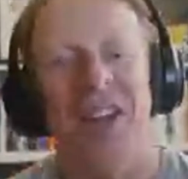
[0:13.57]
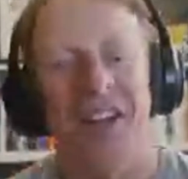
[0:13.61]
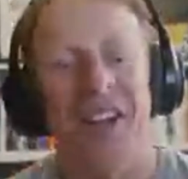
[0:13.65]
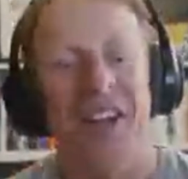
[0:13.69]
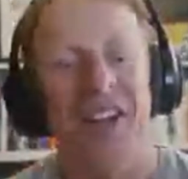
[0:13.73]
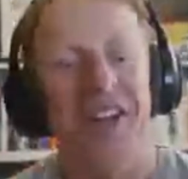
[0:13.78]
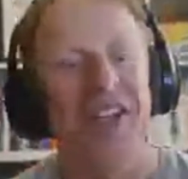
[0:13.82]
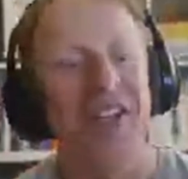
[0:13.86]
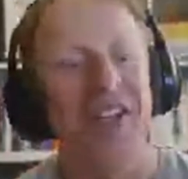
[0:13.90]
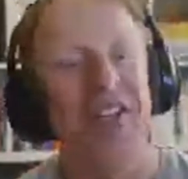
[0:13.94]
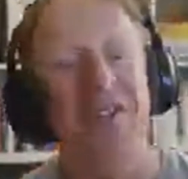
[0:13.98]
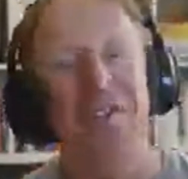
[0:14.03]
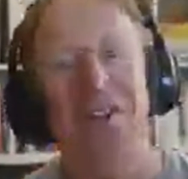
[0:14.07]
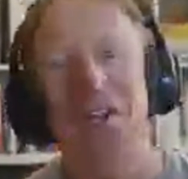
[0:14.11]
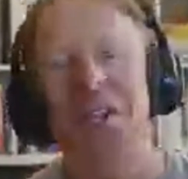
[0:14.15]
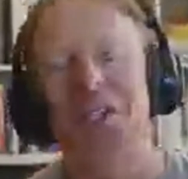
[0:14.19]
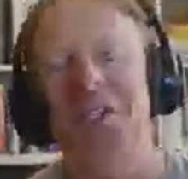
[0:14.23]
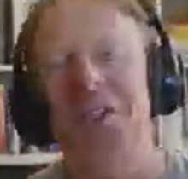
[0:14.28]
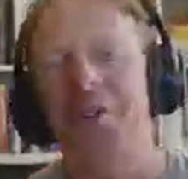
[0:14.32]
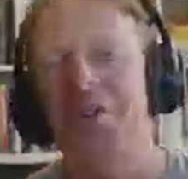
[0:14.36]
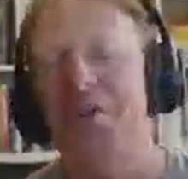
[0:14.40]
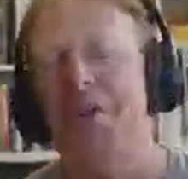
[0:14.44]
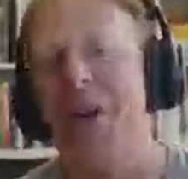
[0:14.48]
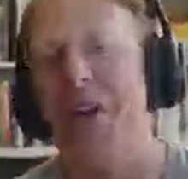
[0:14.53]
Conventional
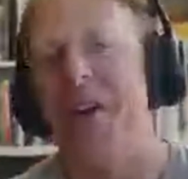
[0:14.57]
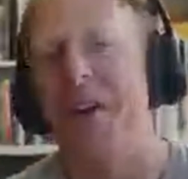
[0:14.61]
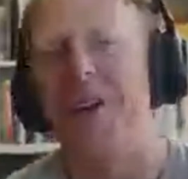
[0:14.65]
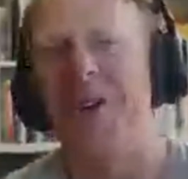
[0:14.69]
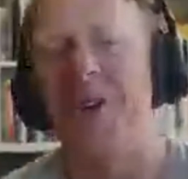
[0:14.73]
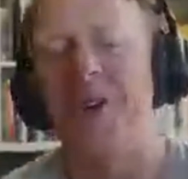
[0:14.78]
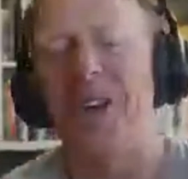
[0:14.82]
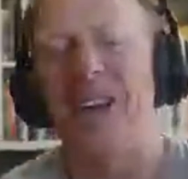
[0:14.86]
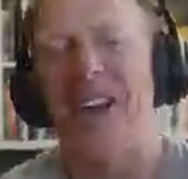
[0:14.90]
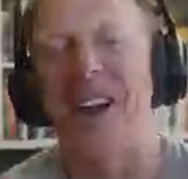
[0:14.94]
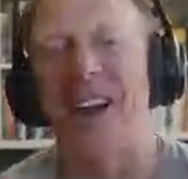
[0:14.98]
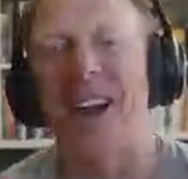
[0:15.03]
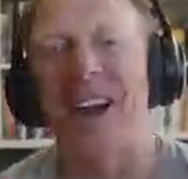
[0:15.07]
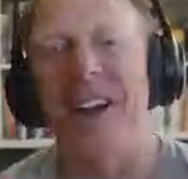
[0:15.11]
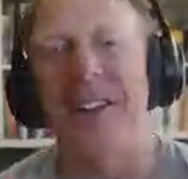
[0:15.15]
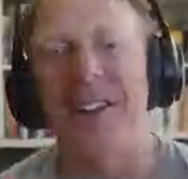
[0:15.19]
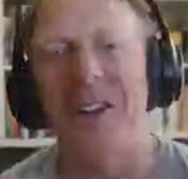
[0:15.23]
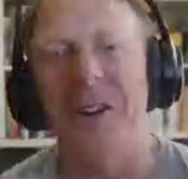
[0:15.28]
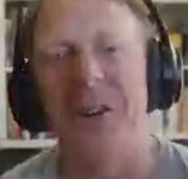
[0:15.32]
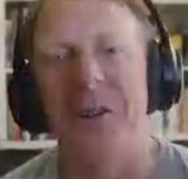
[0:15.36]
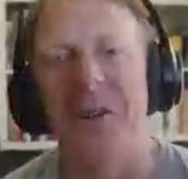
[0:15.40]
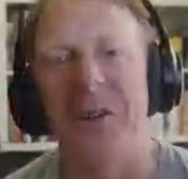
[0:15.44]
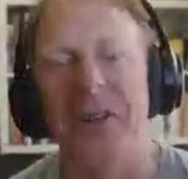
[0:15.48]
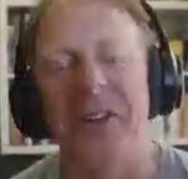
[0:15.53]
medical care, I don't
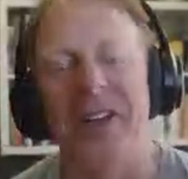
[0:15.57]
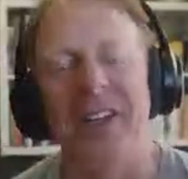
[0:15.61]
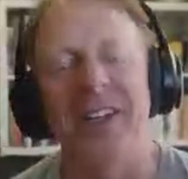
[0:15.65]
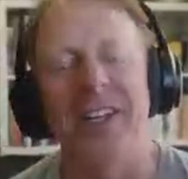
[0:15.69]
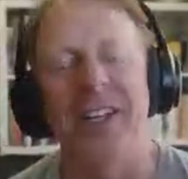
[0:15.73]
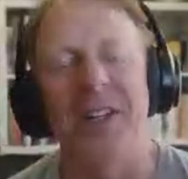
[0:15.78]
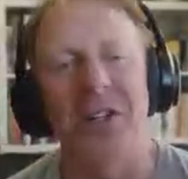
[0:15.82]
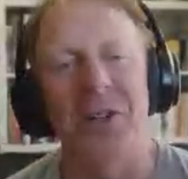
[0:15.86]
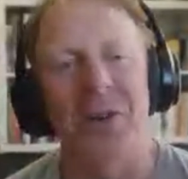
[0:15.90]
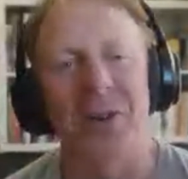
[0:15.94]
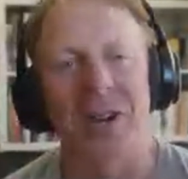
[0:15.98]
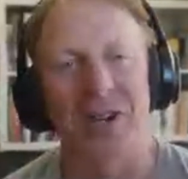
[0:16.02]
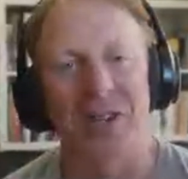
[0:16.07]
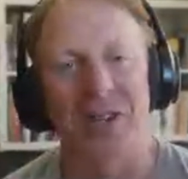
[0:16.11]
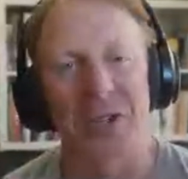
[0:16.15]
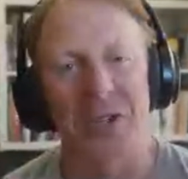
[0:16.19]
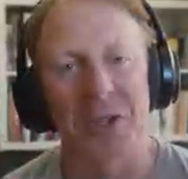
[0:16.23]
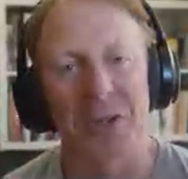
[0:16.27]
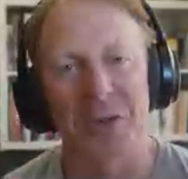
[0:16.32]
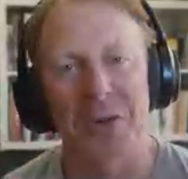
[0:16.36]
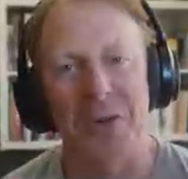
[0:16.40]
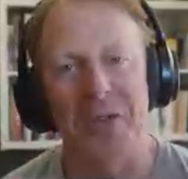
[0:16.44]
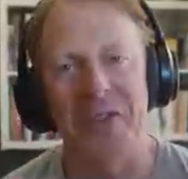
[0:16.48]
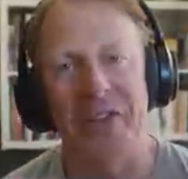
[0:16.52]
think addresses
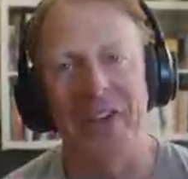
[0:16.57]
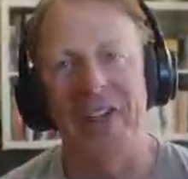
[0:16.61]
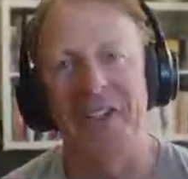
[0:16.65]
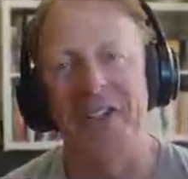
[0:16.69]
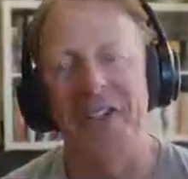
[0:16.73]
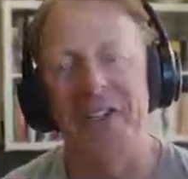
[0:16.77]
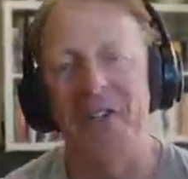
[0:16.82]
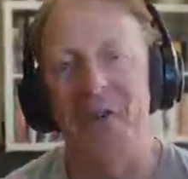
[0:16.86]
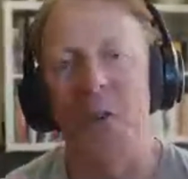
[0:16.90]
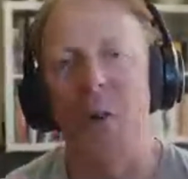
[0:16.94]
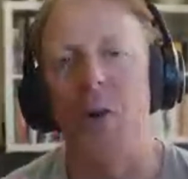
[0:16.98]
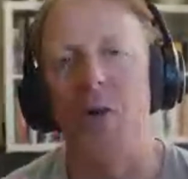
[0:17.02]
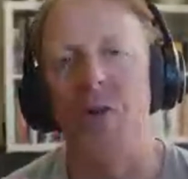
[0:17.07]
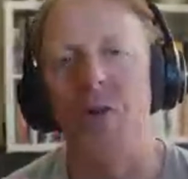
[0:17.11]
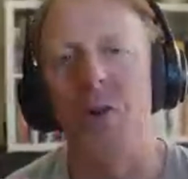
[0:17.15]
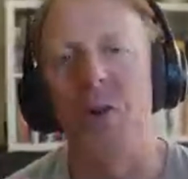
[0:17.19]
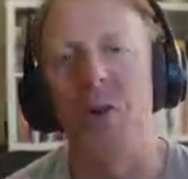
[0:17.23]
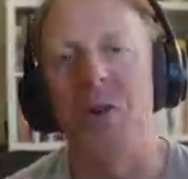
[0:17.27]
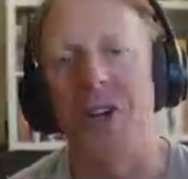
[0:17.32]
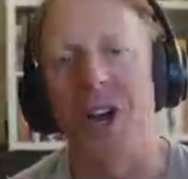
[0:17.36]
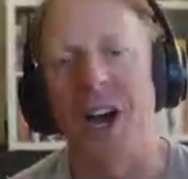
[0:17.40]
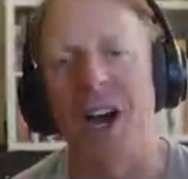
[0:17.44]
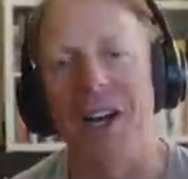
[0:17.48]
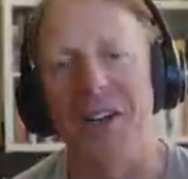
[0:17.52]
prevention or root
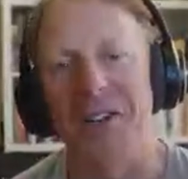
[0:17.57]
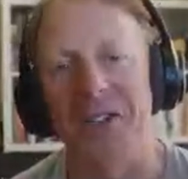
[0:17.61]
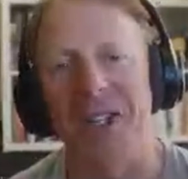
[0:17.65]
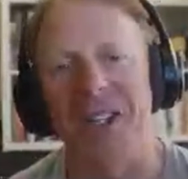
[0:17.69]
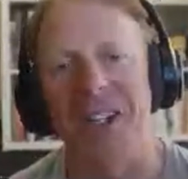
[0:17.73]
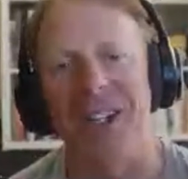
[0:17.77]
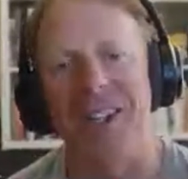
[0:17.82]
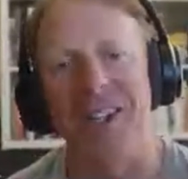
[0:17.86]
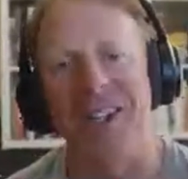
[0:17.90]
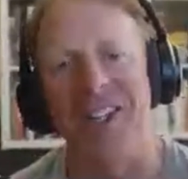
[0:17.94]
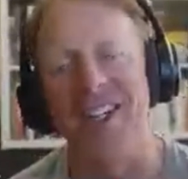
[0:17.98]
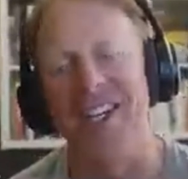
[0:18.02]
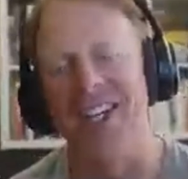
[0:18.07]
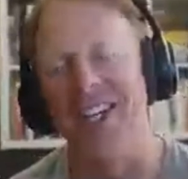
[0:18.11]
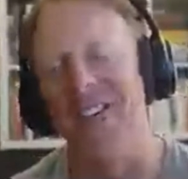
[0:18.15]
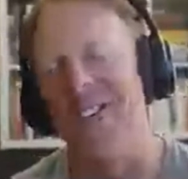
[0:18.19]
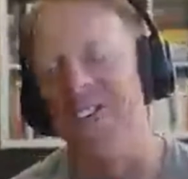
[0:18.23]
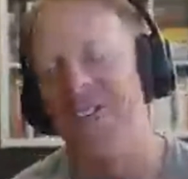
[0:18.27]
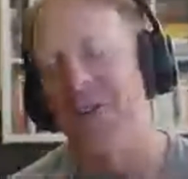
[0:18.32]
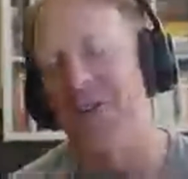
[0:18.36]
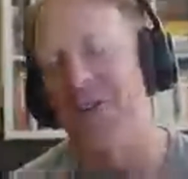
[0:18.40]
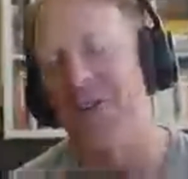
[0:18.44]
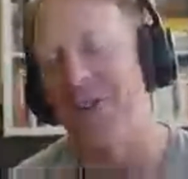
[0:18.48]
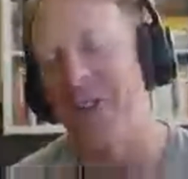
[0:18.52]
cause healing. And so
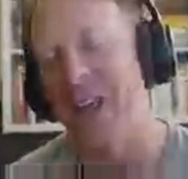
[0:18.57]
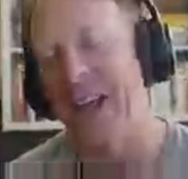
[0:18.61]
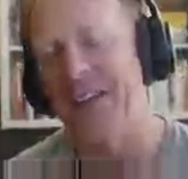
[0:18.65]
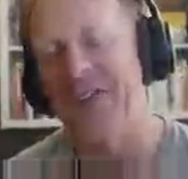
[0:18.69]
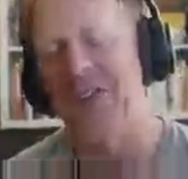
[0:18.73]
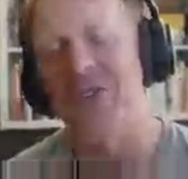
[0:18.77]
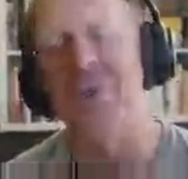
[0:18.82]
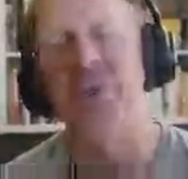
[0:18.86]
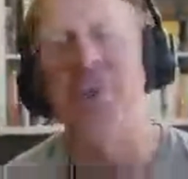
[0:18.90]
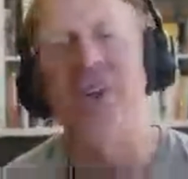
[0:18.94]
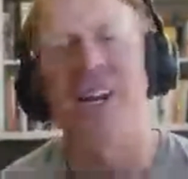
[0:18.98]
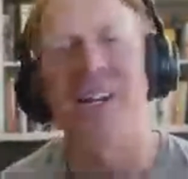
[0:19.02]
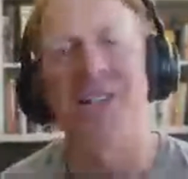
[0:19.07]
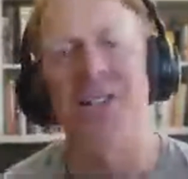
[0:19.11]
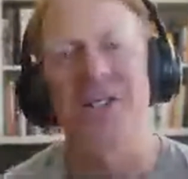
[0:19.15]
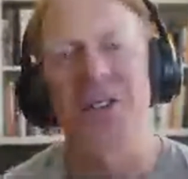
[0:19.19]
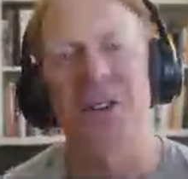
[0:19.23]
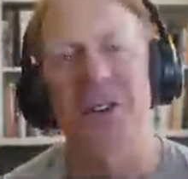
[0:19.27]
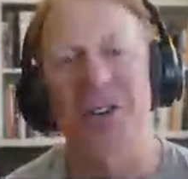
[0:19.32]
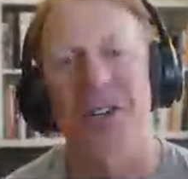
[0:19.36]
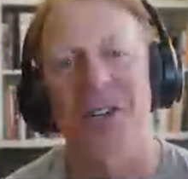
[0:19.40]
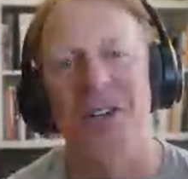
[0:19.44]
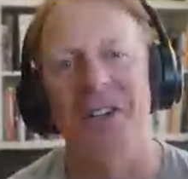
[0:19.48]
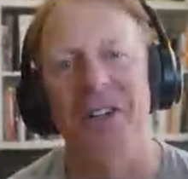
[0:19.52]
that's when I started to
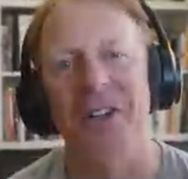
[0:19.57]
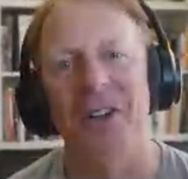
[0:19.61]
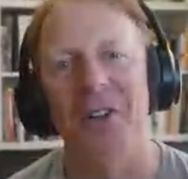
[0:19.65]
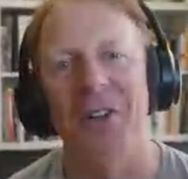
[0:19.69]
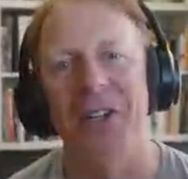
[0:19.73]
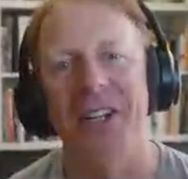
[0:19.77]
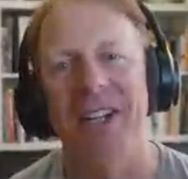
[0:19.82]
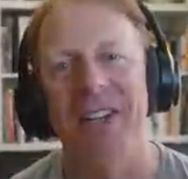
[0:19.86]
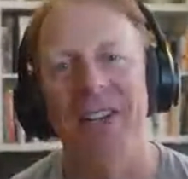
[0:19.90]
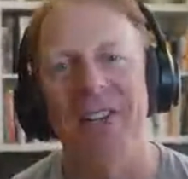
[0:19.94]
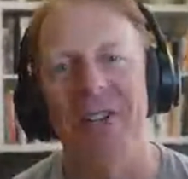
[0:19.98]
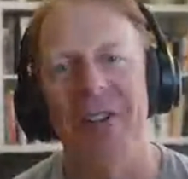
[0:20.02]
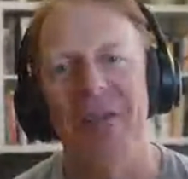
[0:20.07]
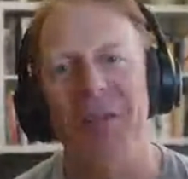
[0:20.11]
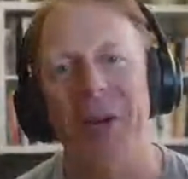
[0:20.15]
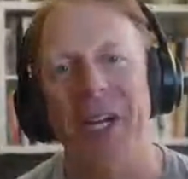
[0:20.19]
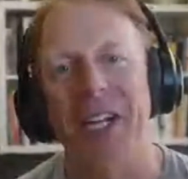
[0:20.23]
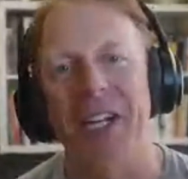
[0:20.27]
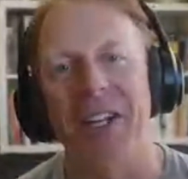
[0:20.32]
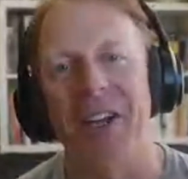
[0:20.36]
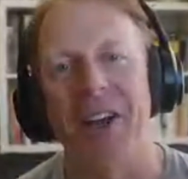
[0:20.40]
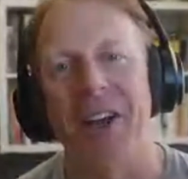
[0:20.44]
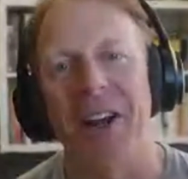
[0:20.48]
look into my gut health.